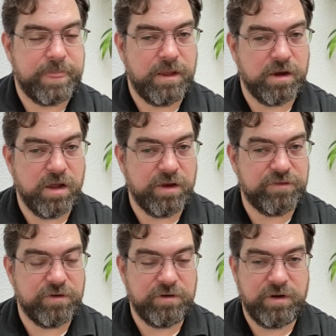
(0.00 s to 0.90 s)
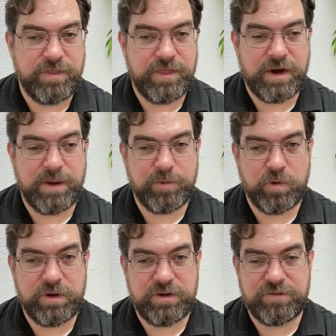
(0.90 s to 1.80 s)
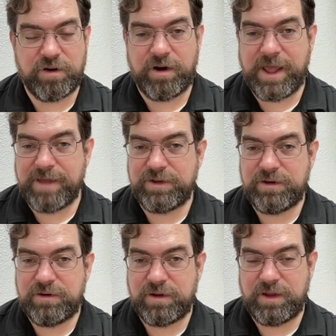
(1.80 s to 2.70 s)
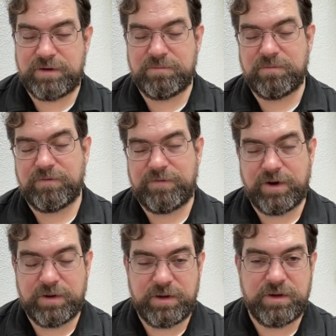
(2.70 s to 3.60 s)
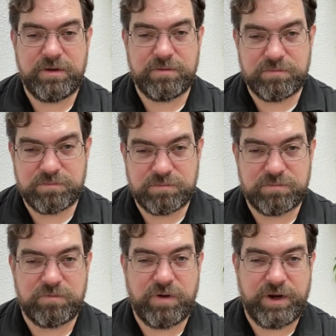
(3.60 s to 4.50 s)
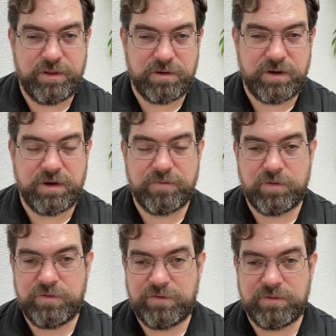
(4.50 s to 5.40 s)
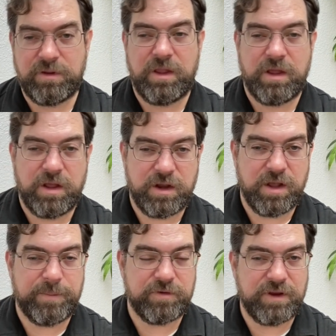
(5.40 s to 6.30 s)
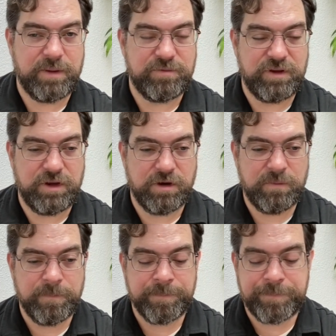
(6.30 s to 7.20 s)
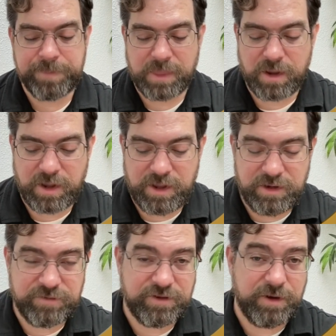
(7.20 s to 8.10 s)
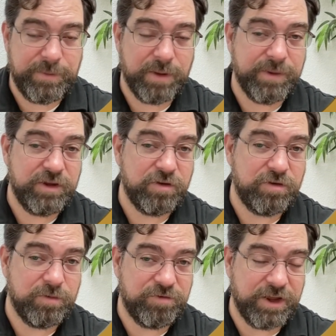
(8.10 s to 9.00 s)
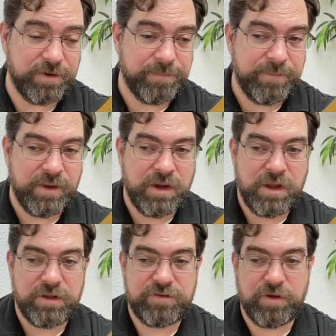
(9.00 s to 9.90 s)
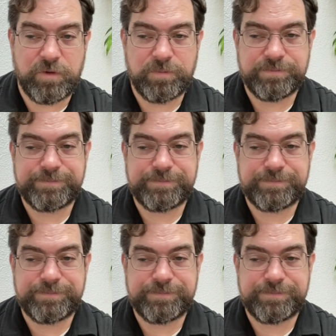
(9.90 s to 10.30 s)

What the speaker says: a concert that I'm going to start having at fairly regular intervals, a couple times a year, and it's going to be on my YouTube channel. So